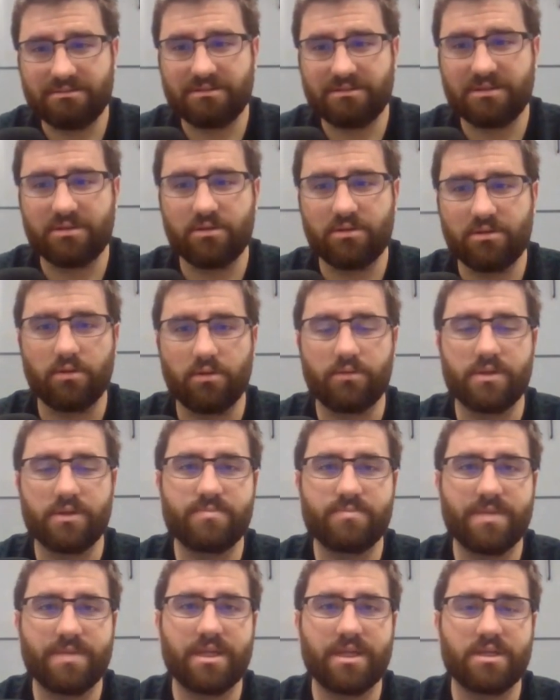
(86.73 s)
you're only
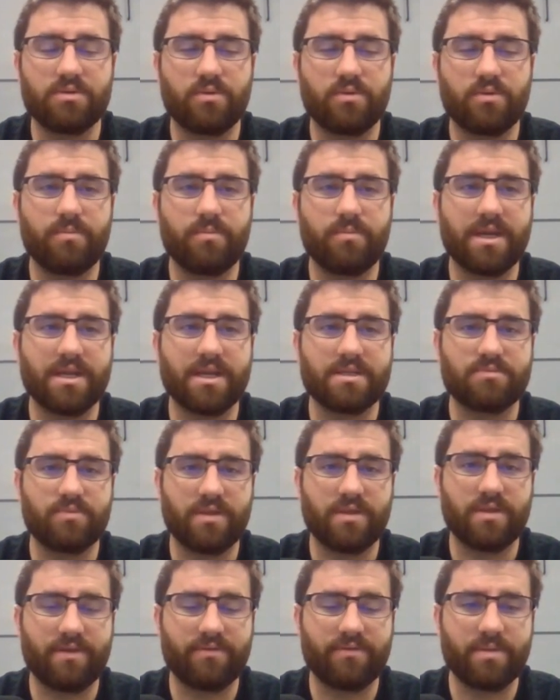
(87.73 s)
spending 20 minutes
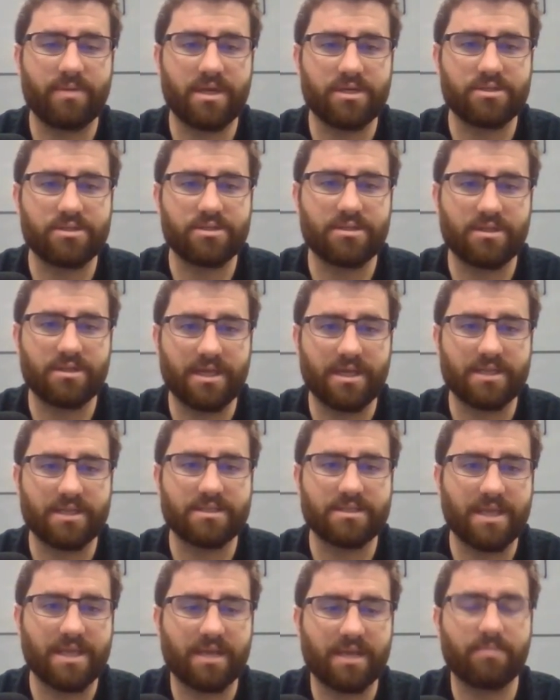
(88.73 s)
with every patient, then
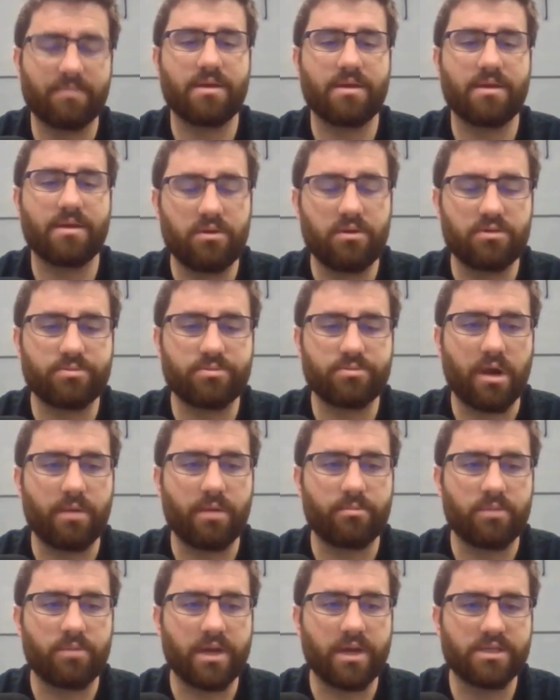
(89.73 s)
that can be a huge
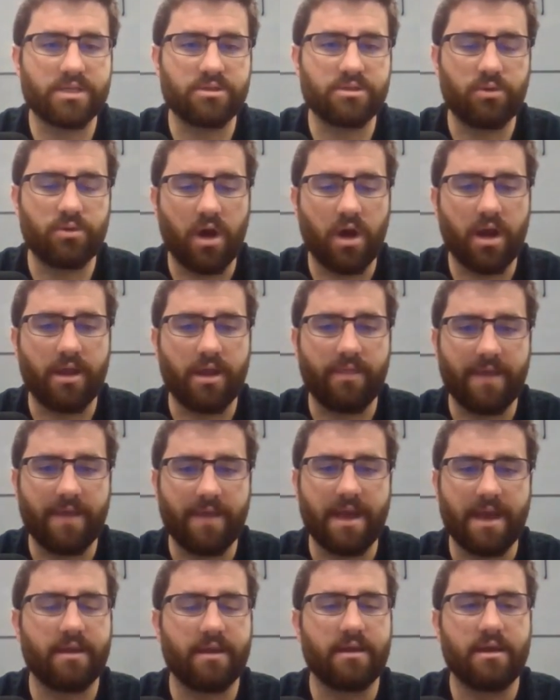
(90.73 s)
problem, right? So you audit
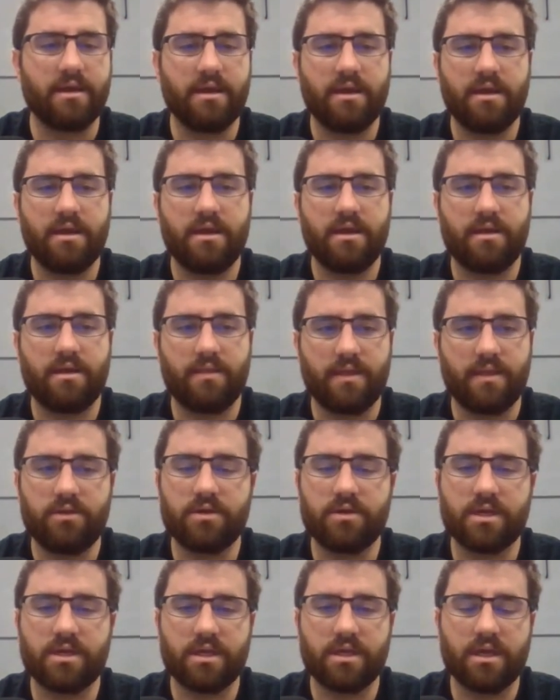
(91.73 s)
that, then
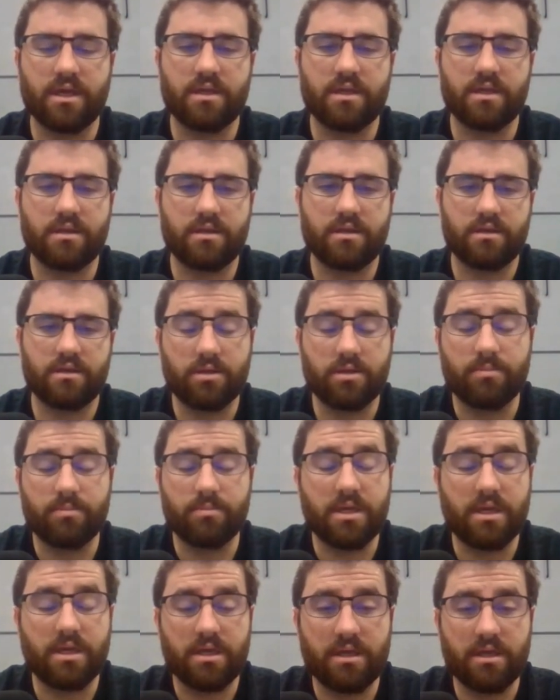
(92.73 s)
you can
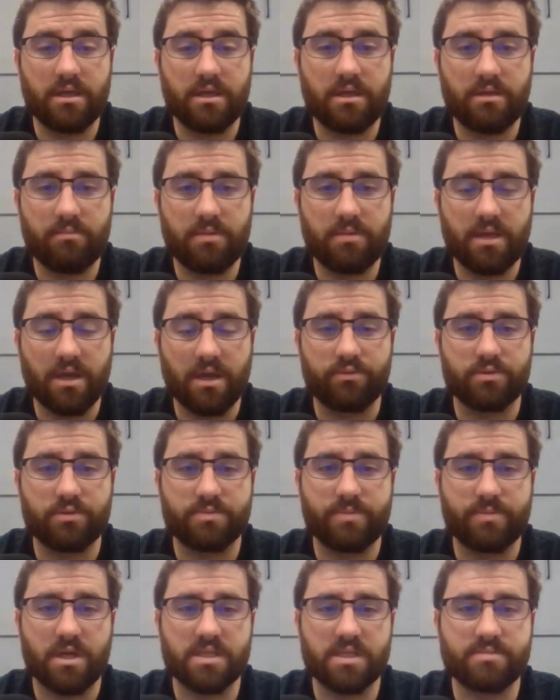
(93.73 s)
be held
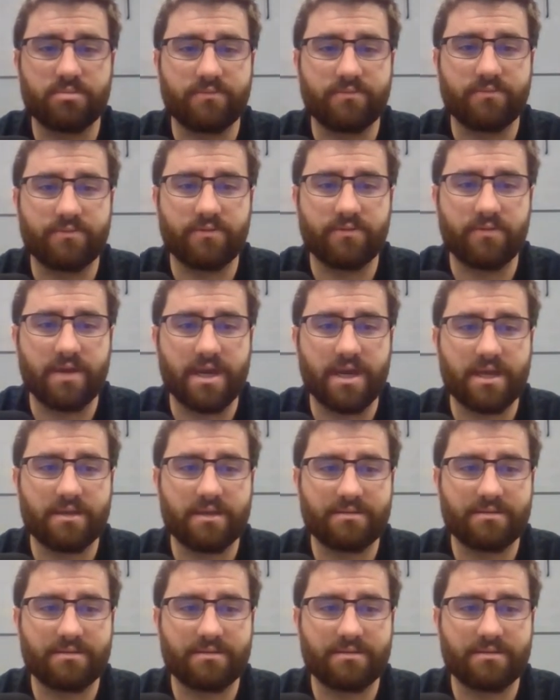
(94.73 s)
responsible for that